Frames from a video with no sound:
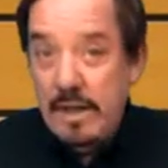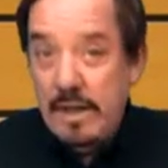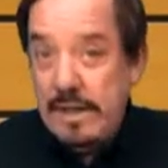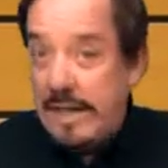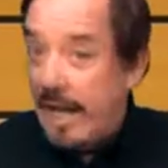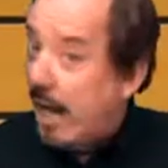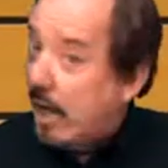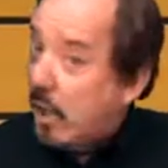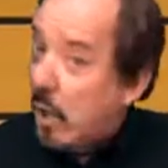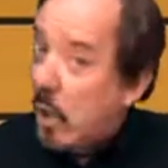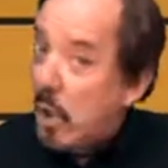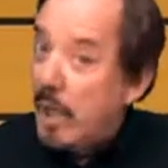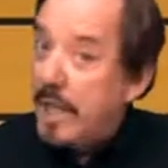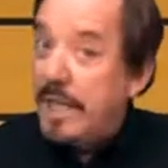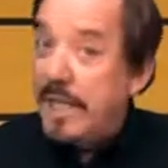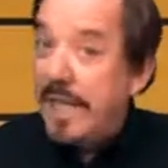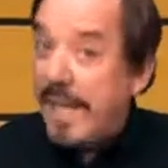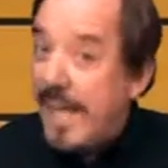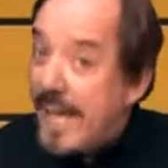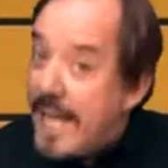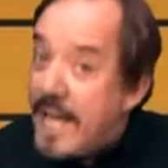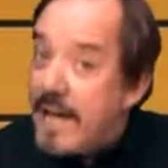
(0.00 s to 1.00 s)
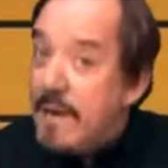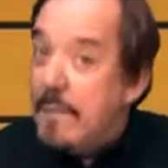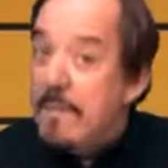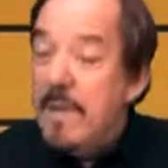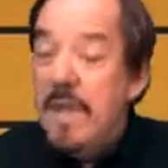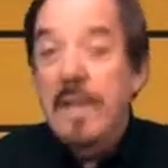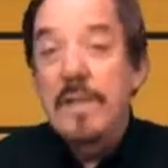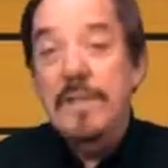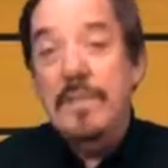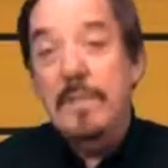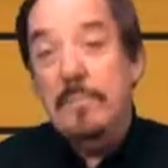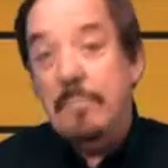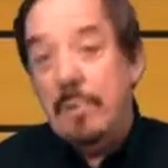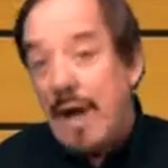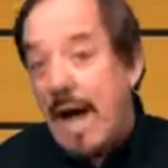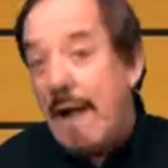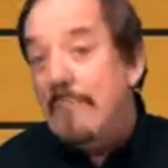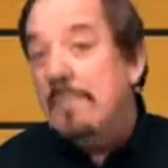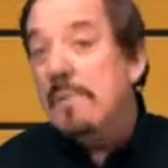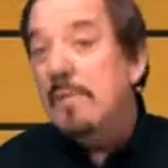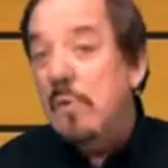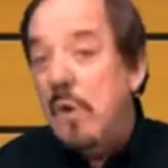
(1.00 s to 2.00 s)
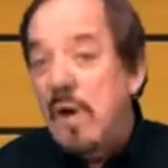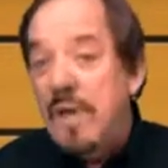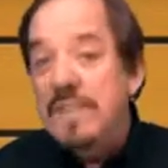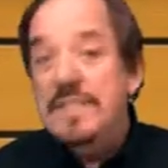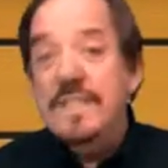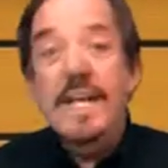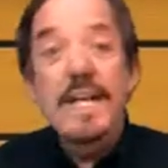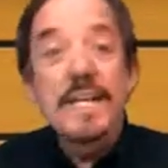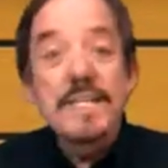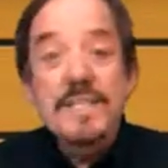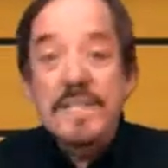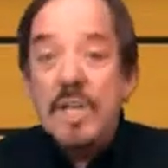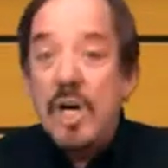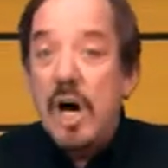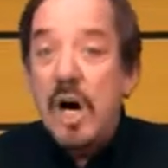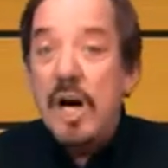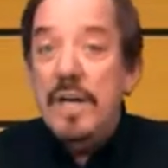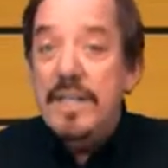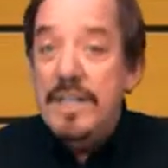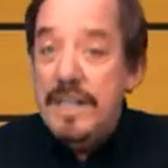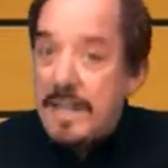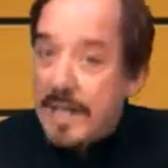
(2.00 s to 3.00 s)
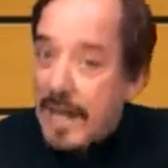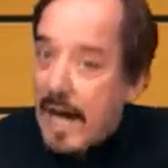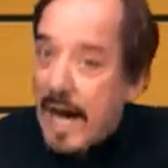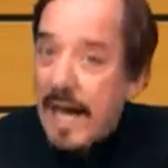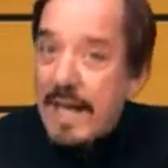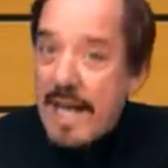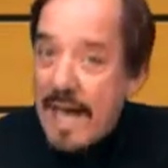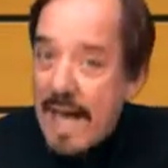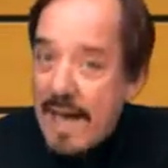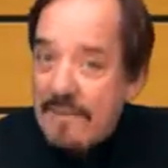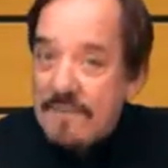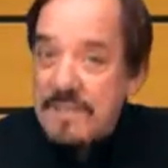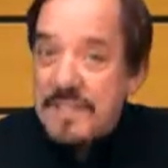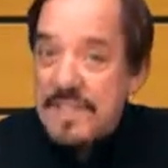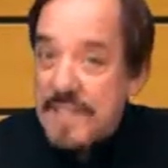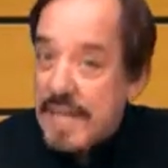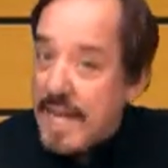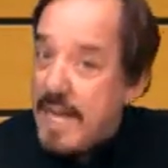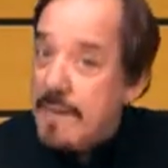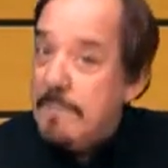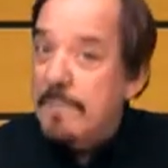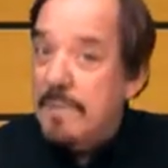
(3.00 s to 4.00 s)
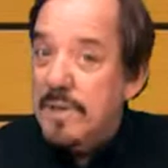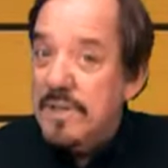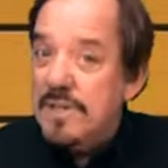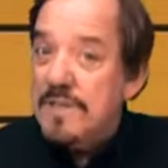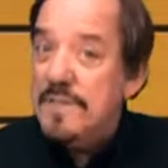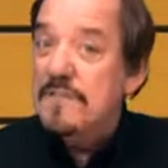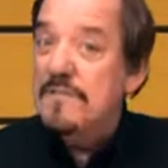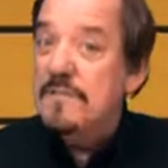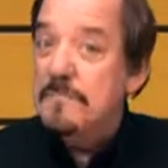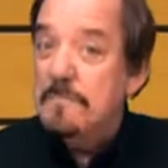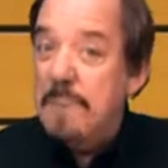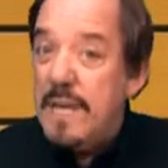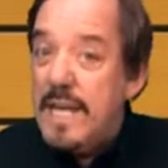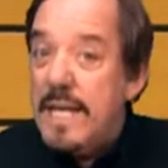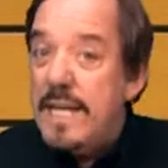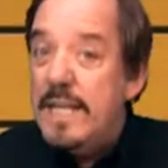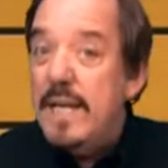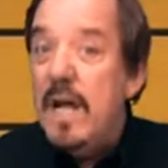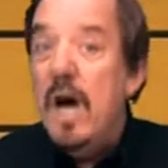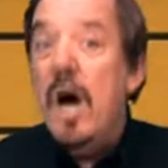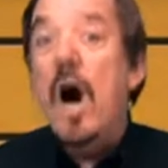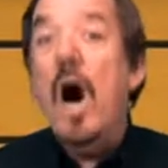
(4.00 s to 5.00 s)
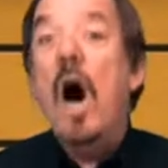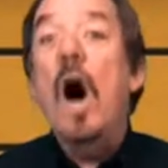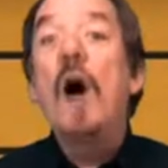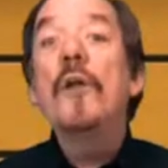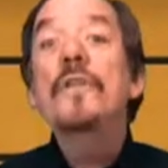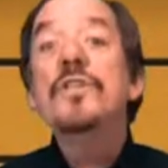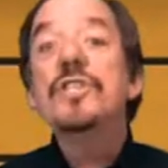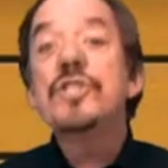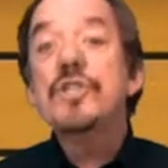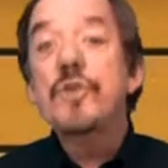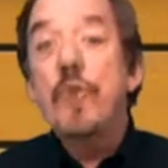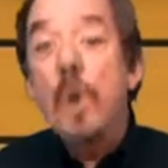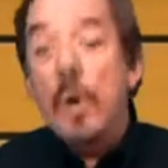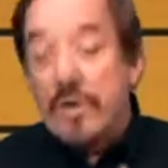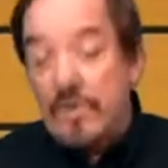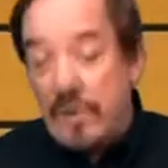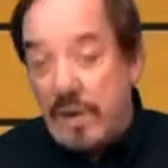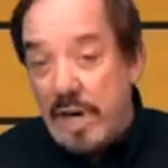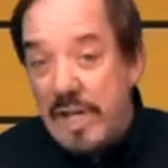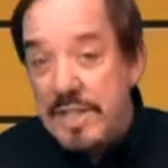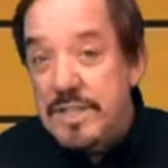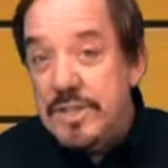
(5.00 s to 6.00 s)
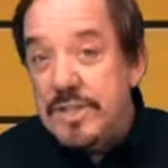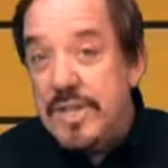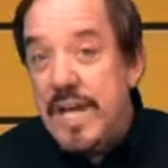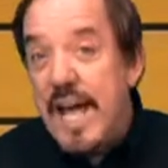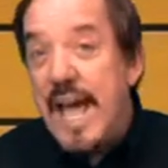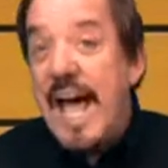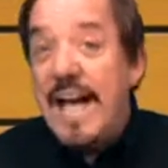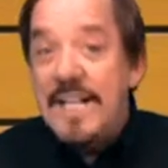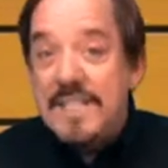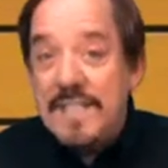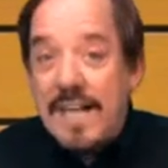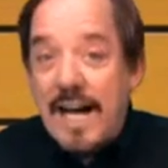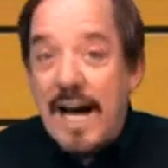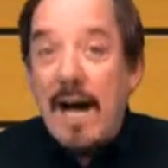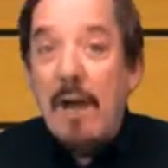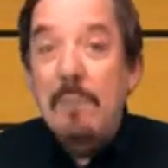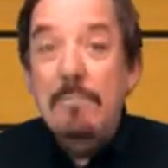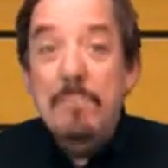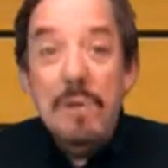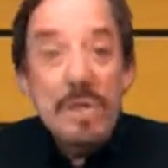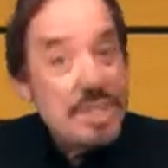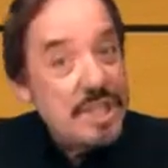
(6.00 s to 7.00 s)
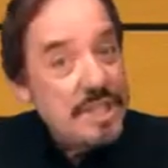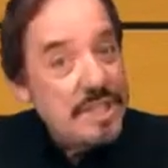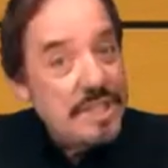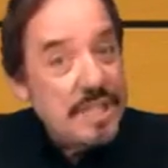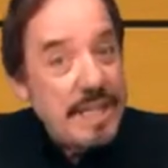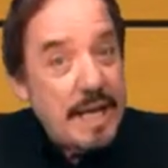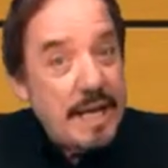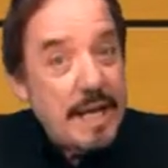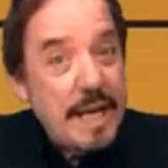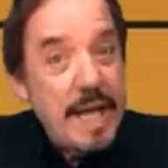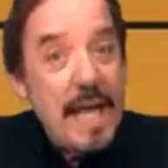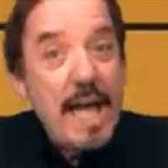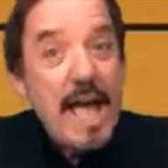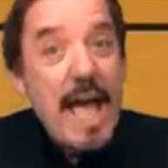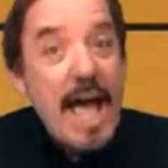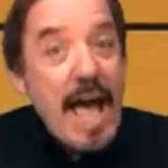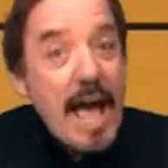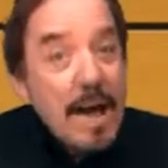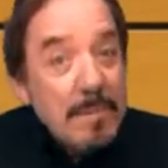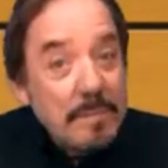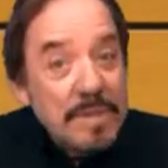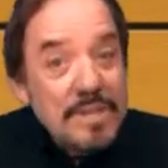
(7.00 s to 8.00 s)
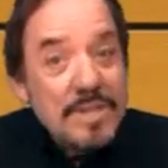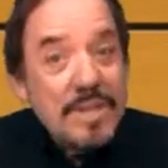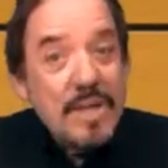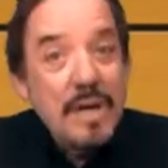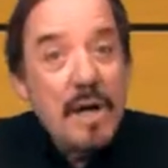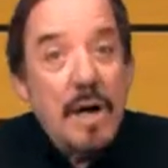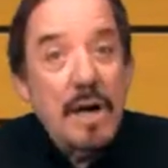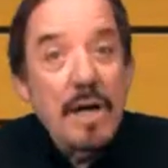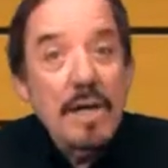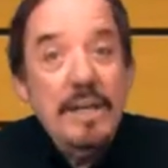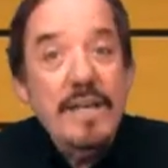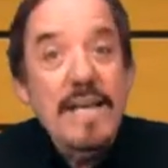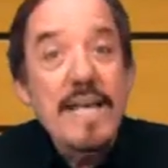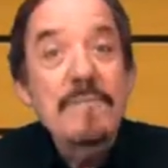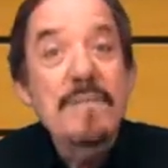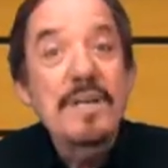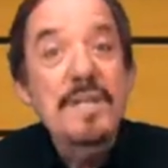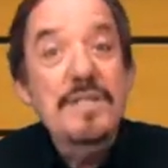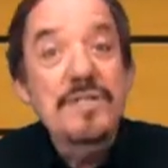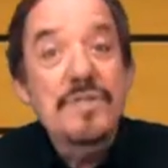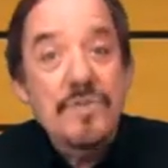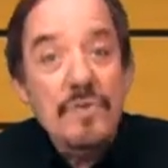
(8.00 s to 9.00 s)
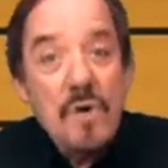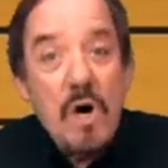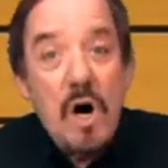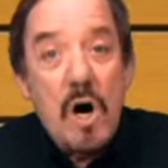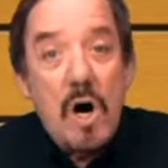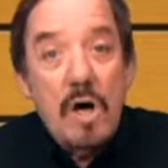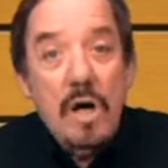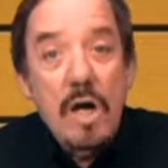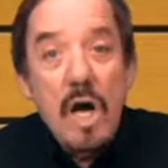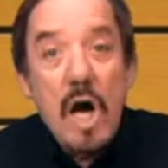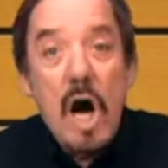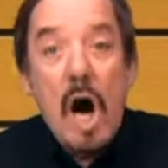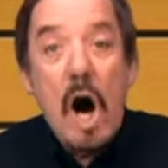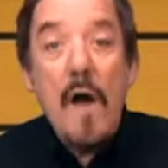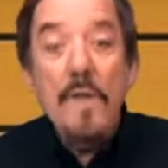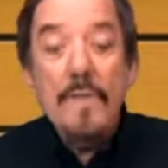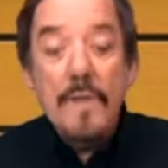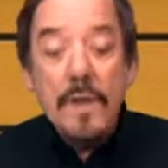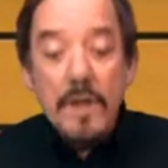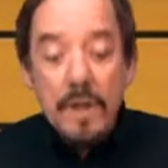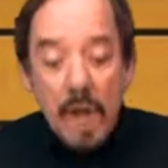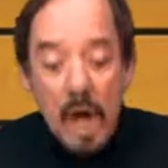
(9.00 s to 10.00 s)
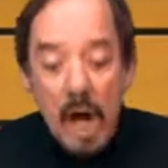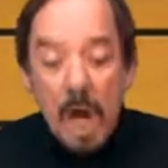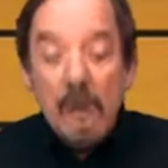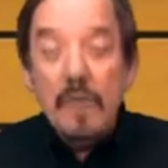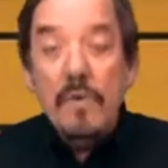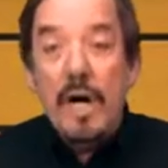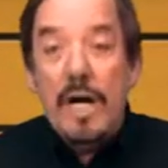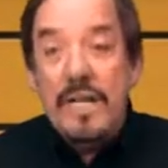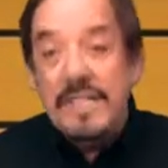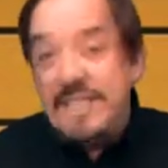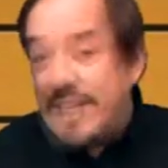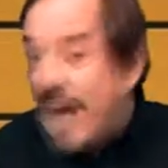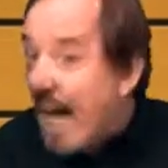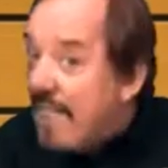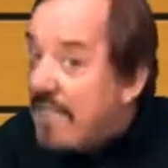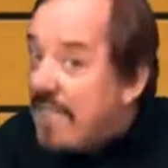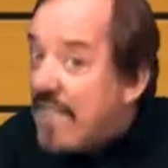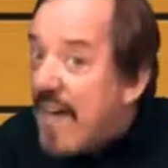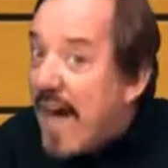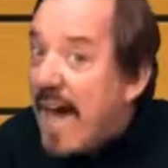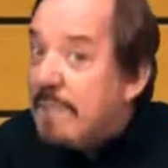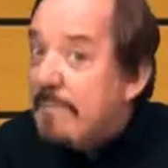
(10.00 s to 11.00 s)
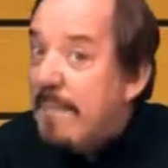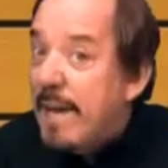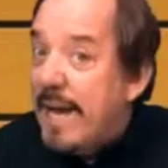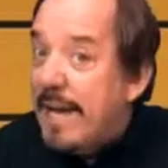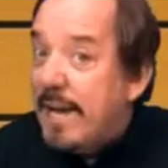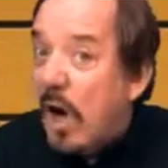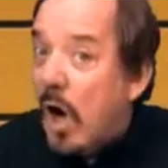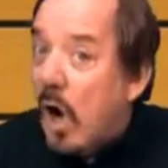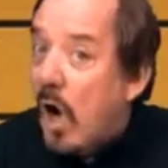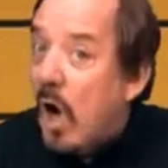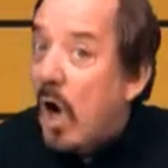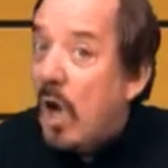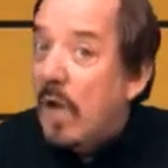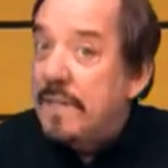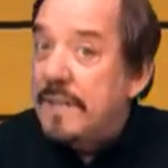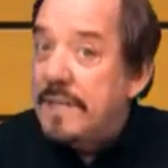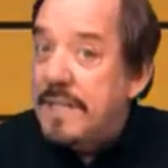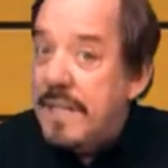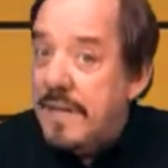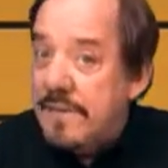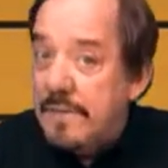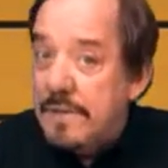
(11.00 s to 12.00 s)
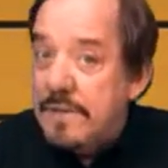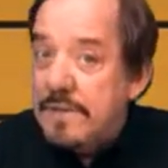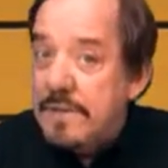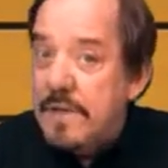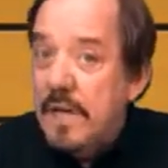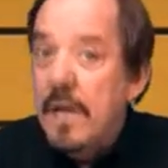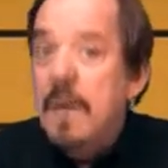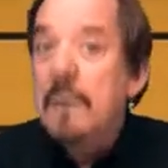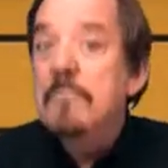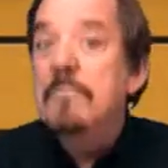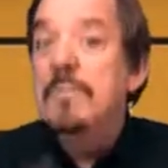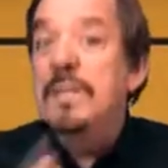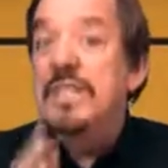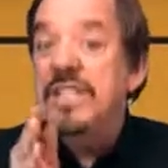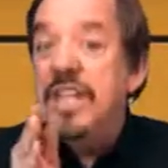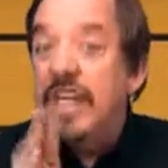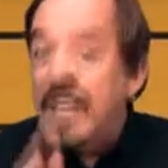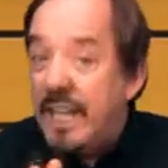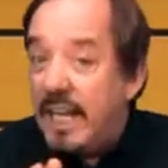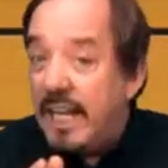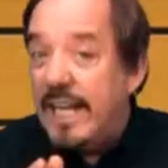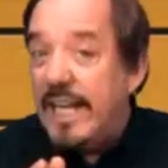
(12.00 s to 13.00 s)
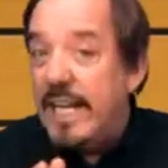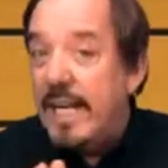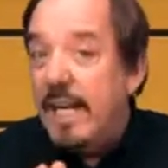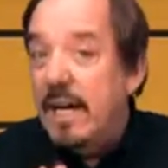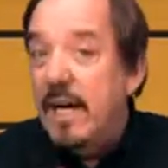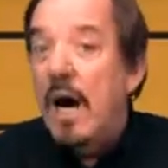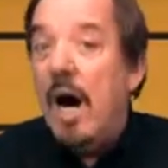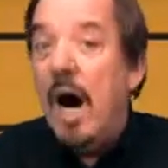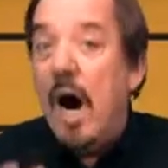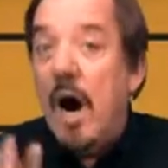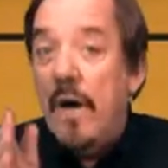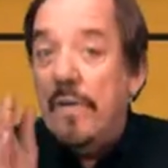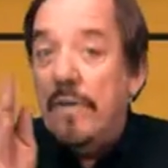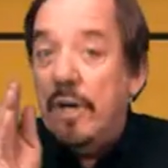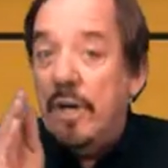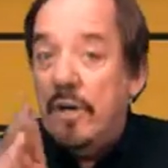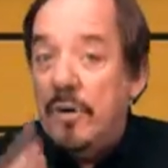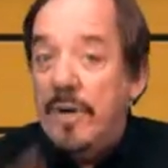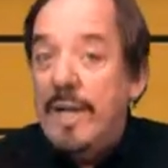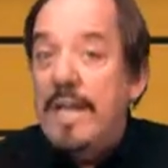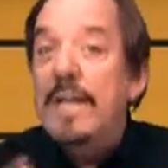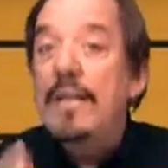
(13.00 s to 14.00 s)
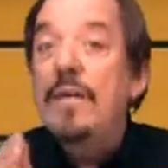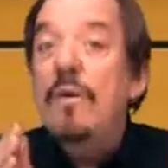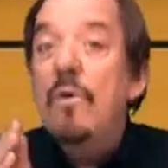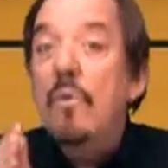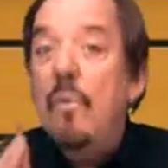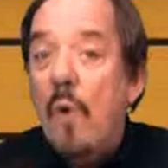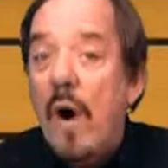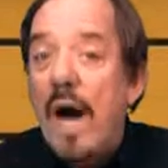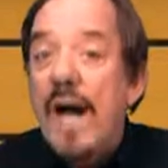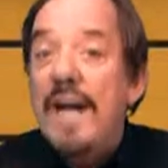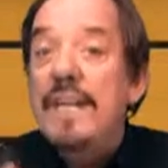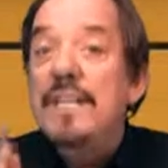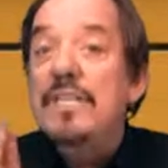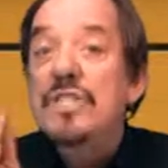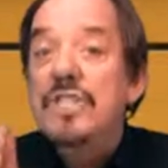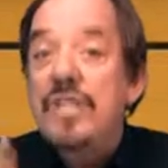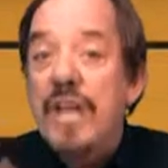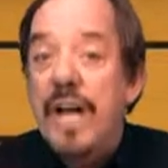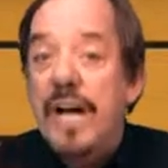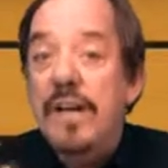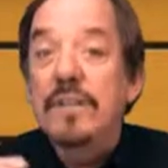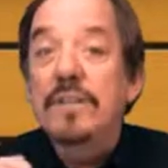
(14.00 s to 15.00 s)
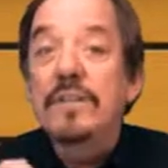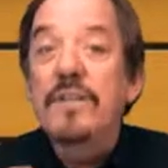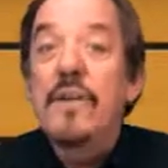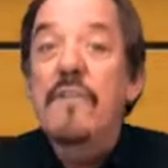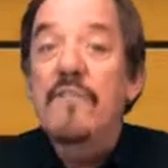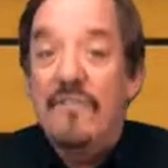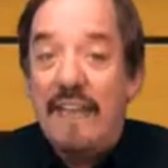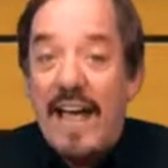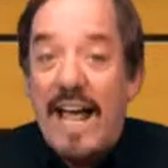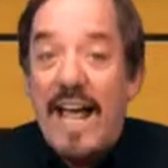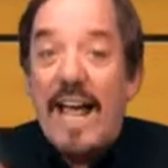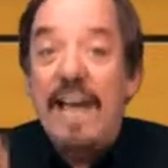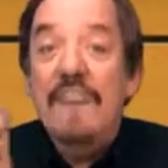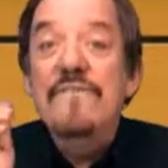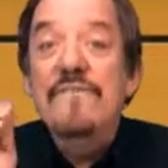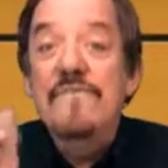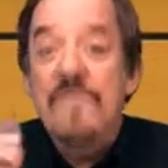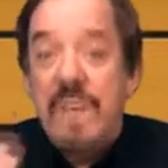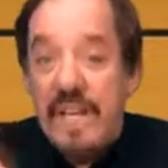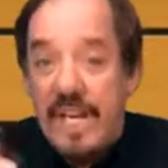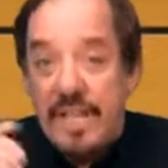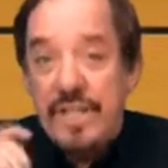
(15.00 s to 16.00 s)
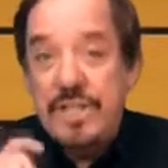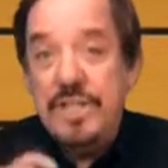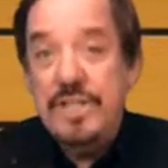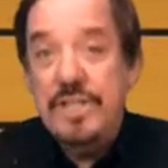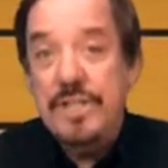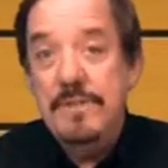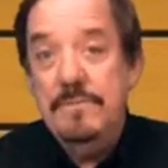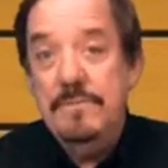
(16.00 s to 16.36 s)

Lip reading: Now, according to him, the problem was his car did not have the same burst of speed on the short runs as Kyle Busch's did. Hamlin's car came in strong on the long runs, and that made all the difference, particularly on the green, white, checkered flag finish.